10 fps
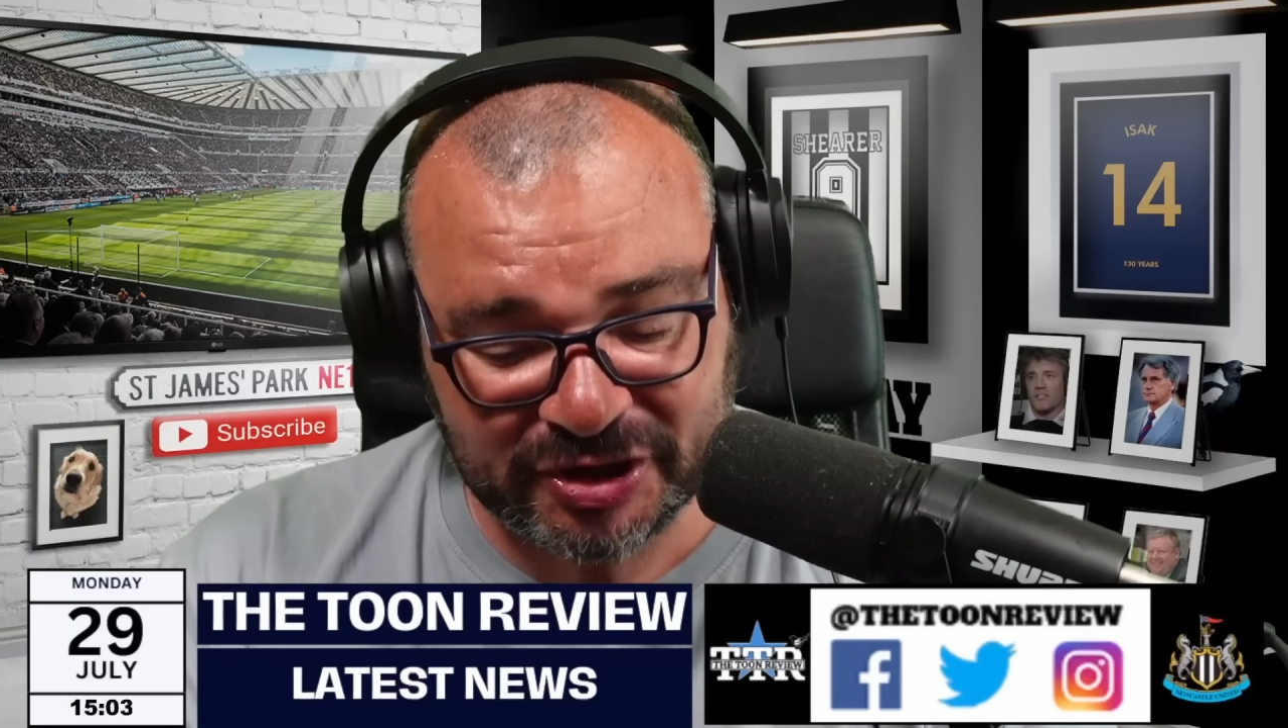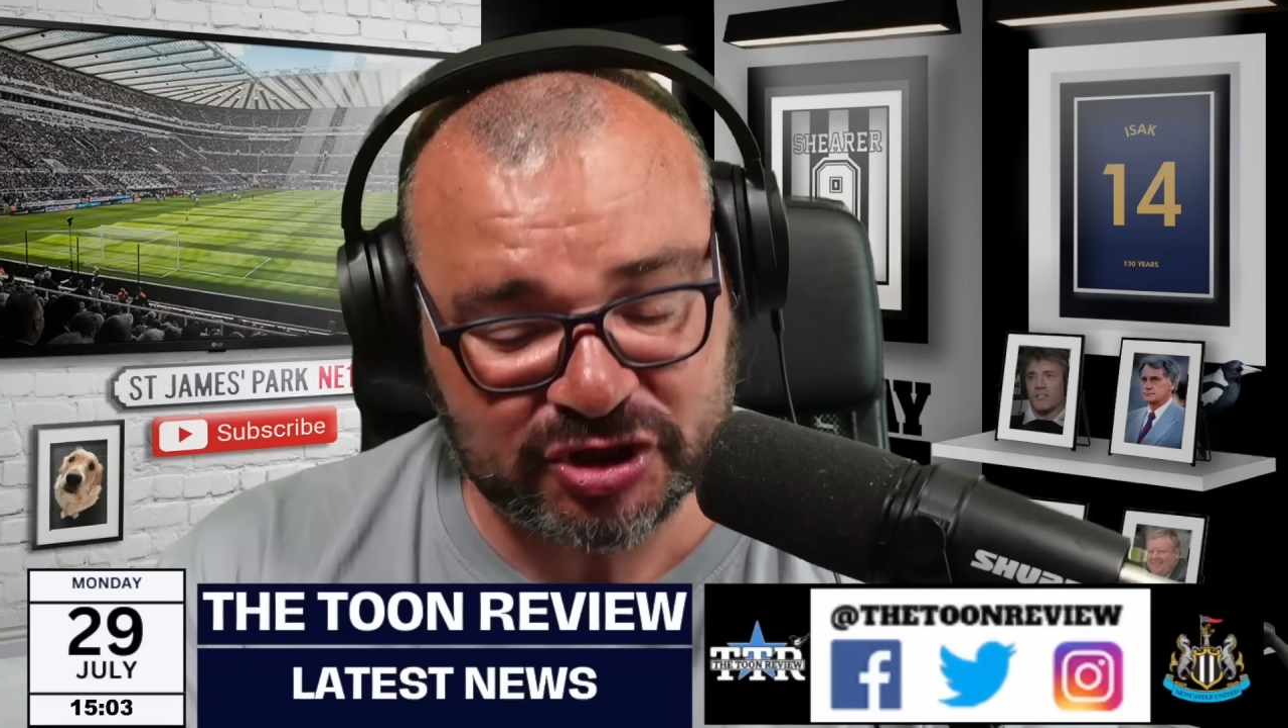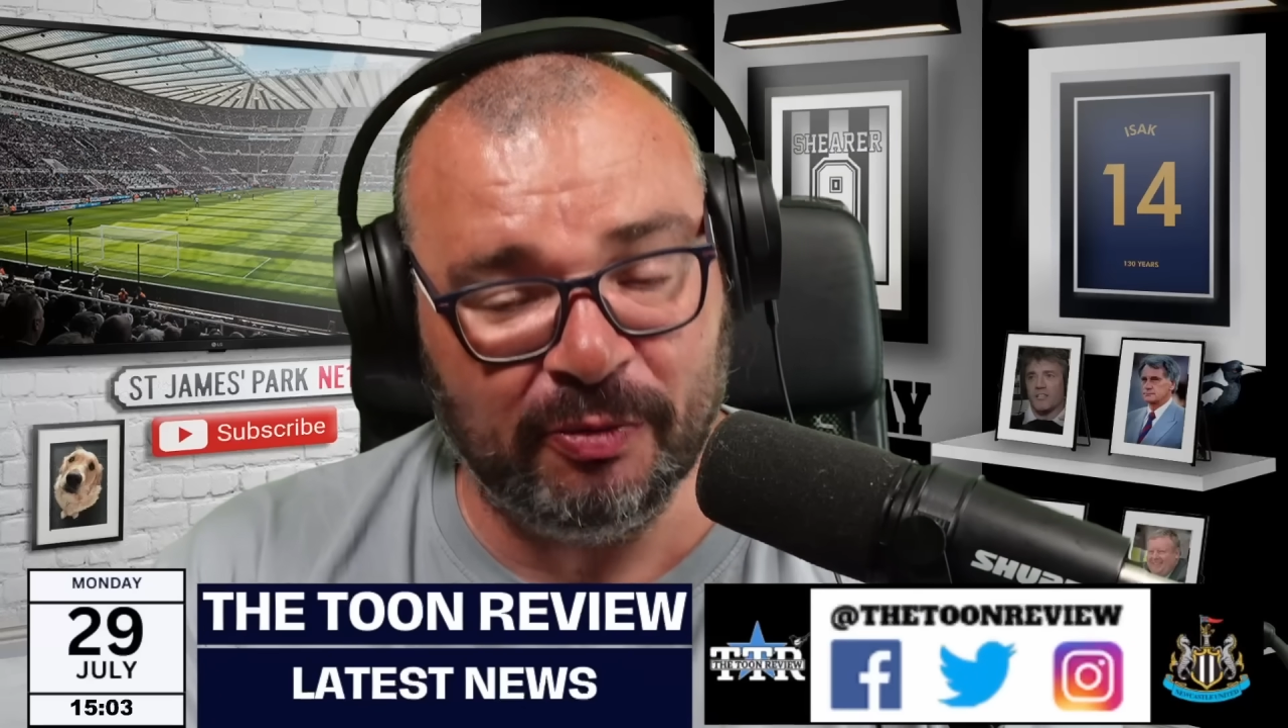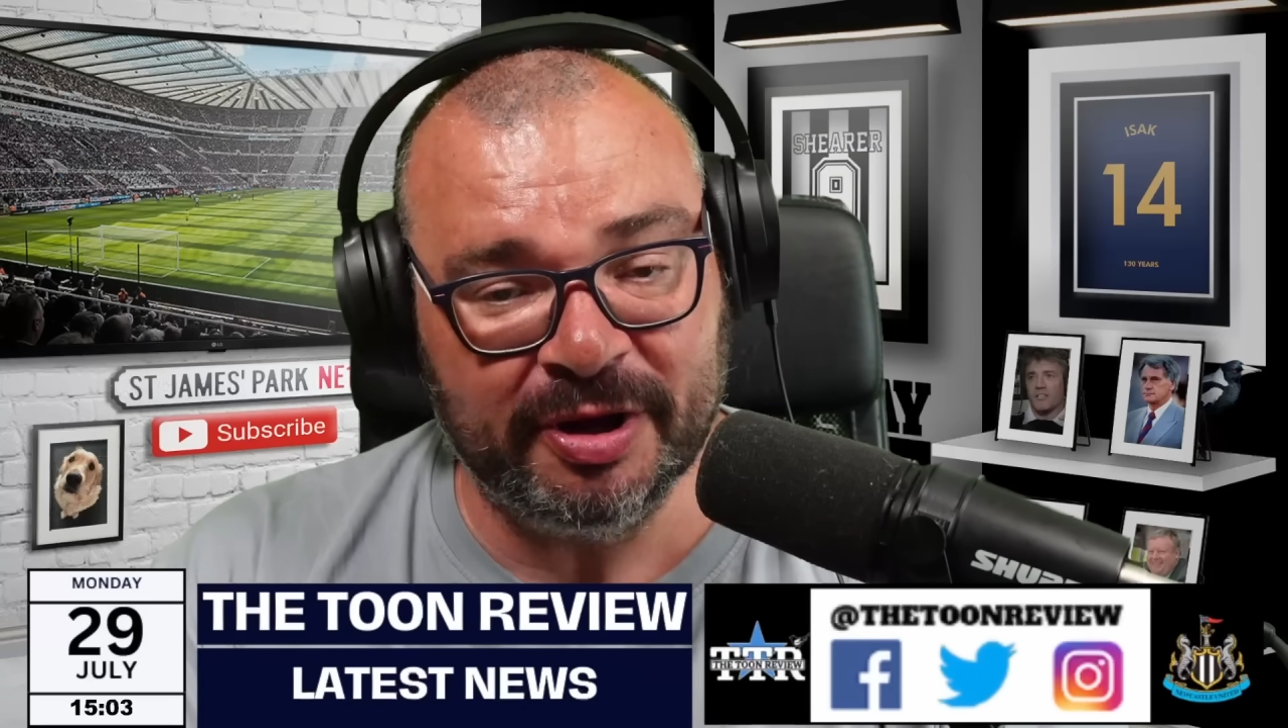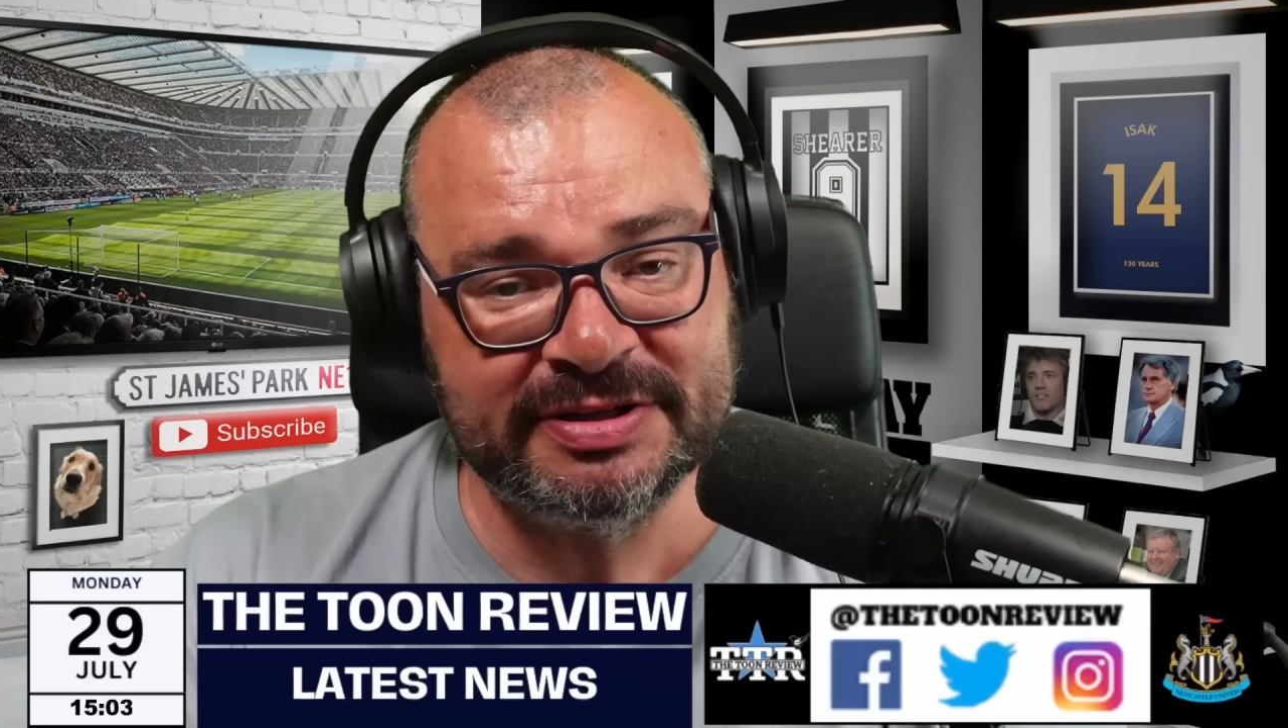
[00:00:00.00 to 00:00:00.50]

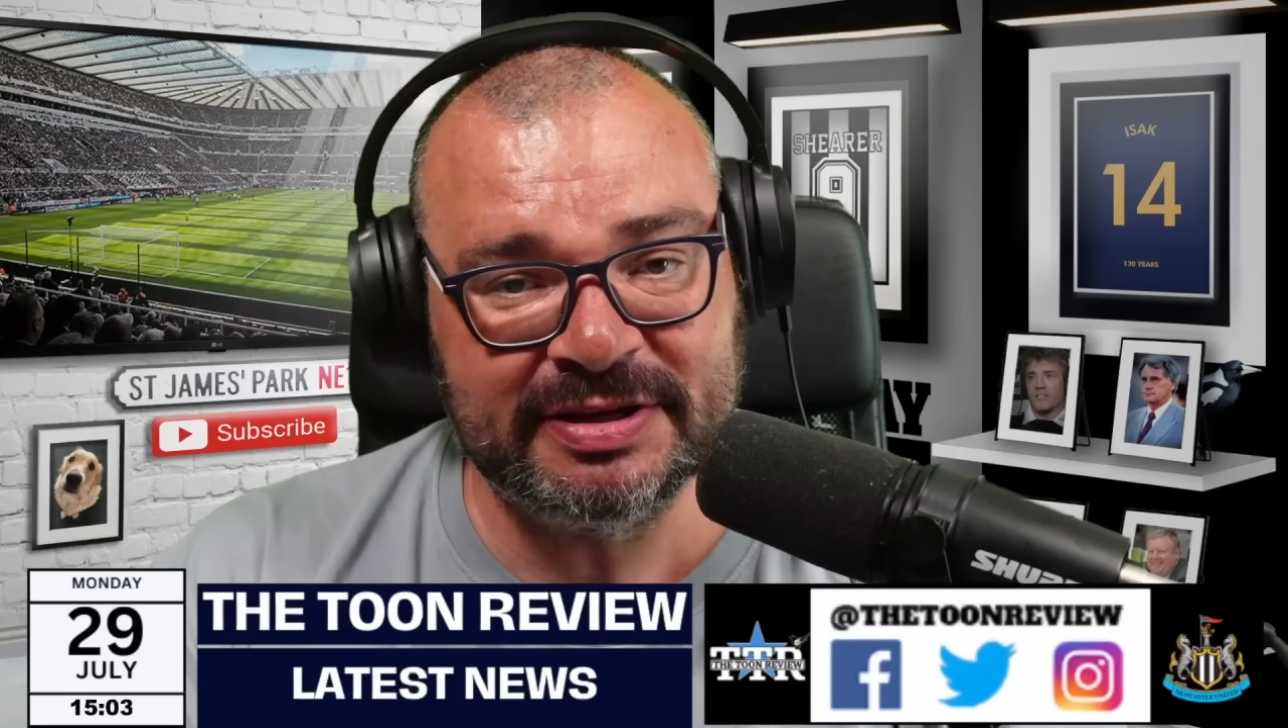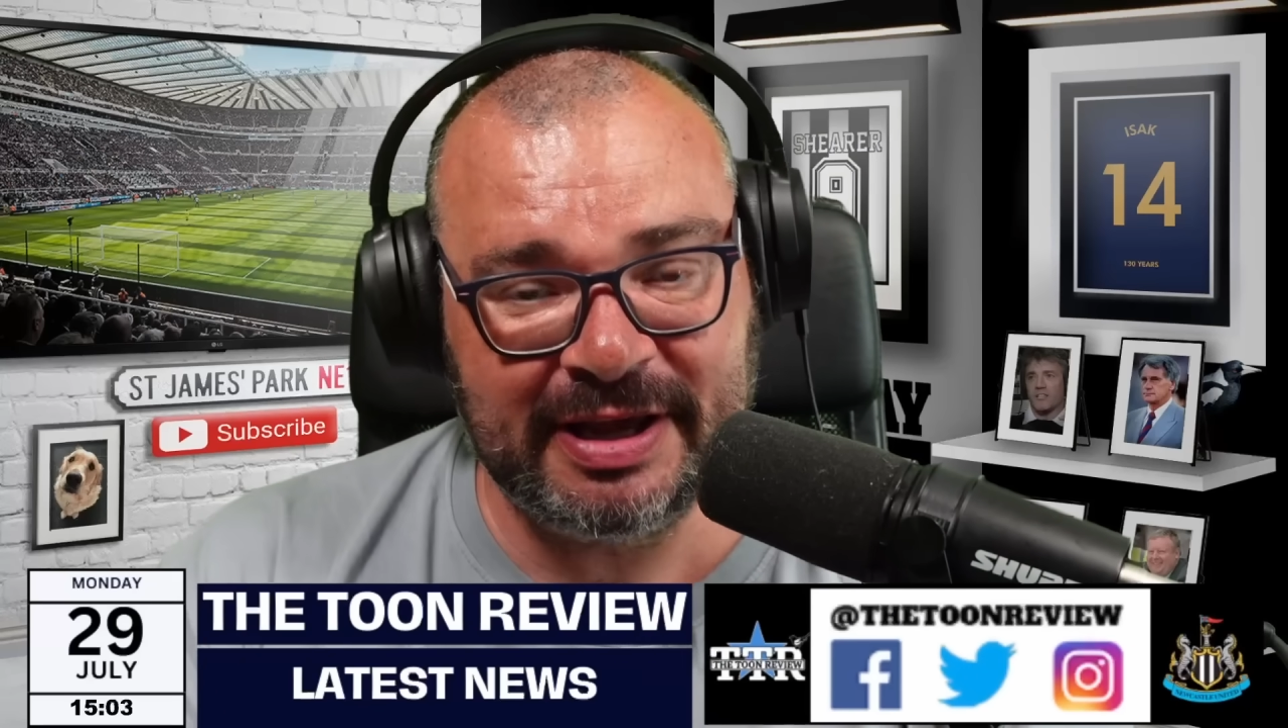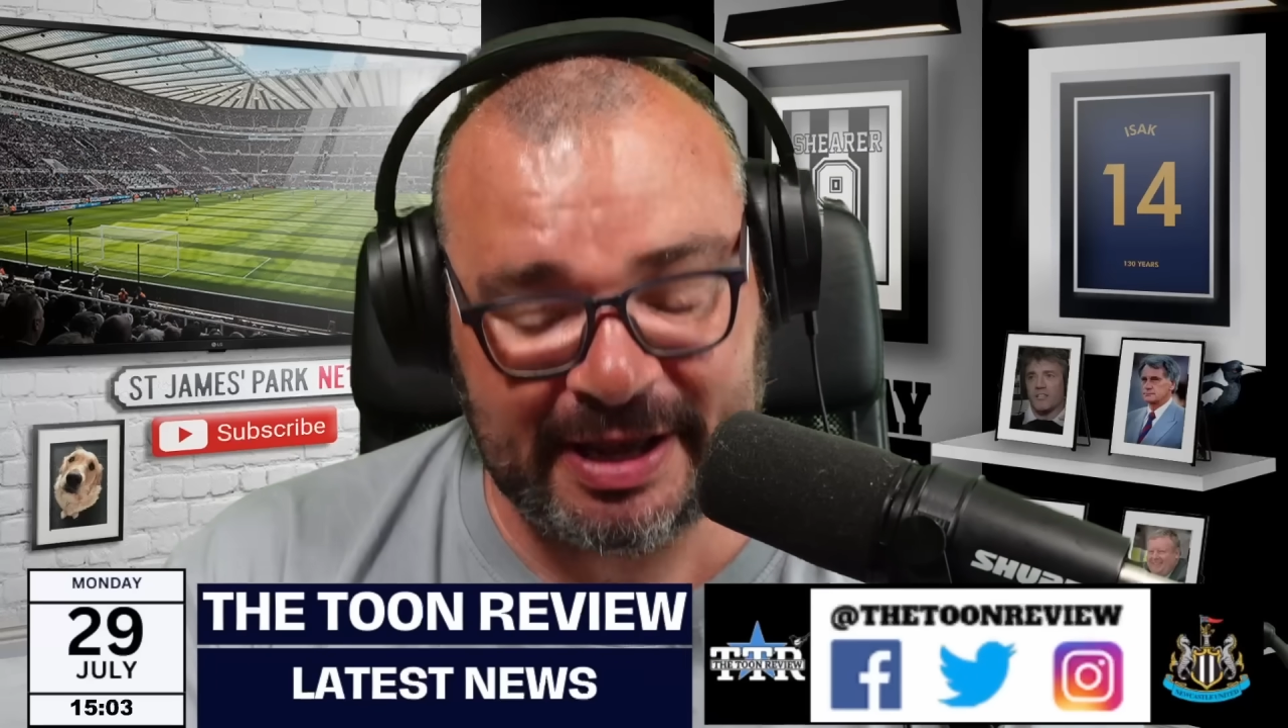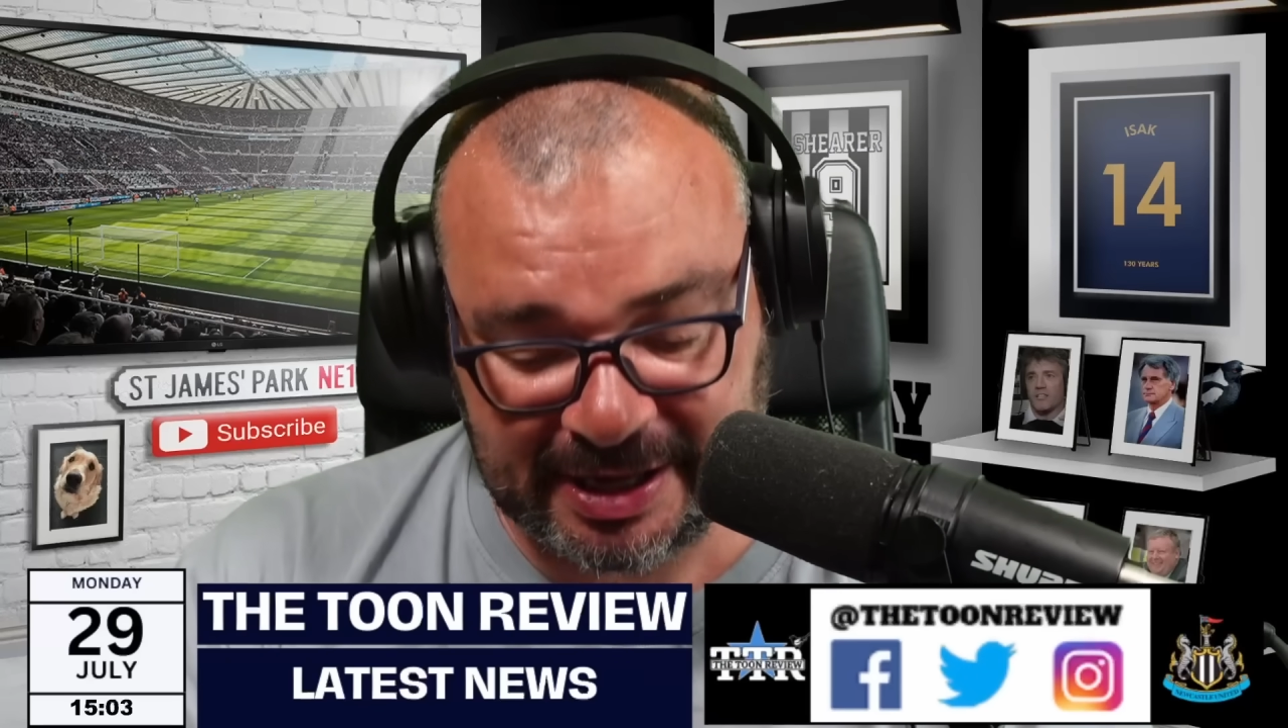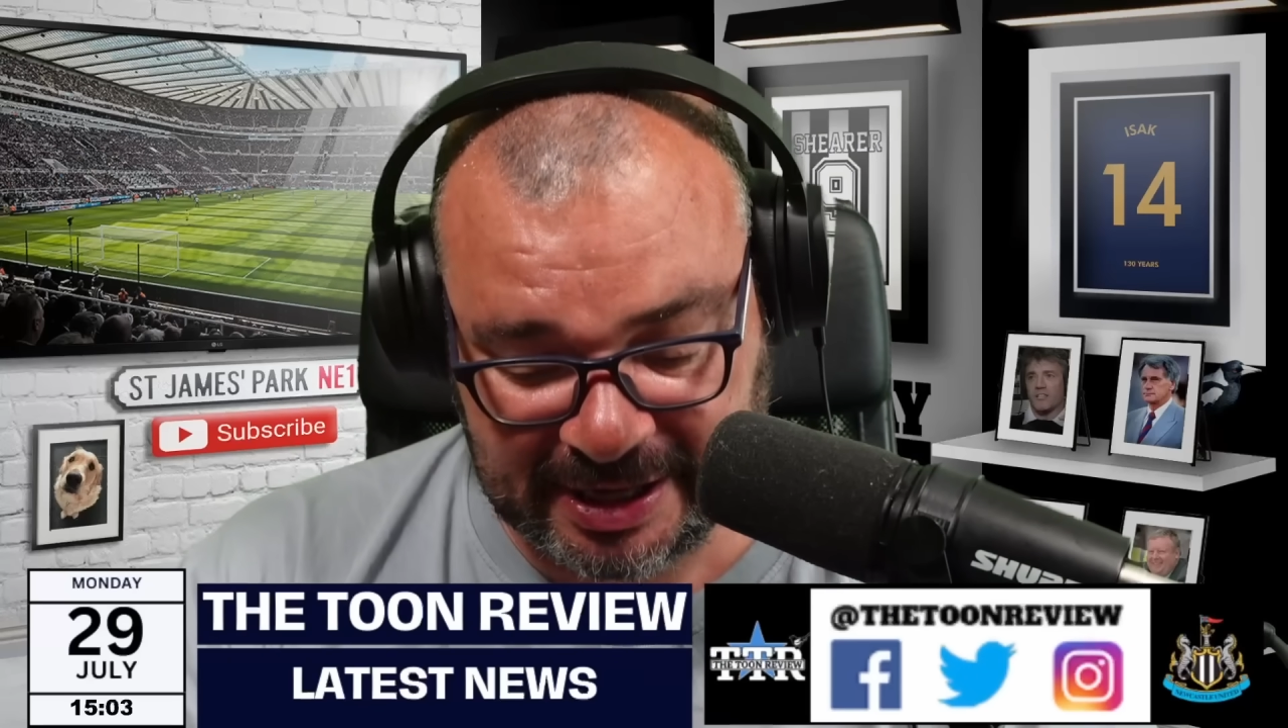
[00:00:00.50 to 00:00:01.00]
Dummett,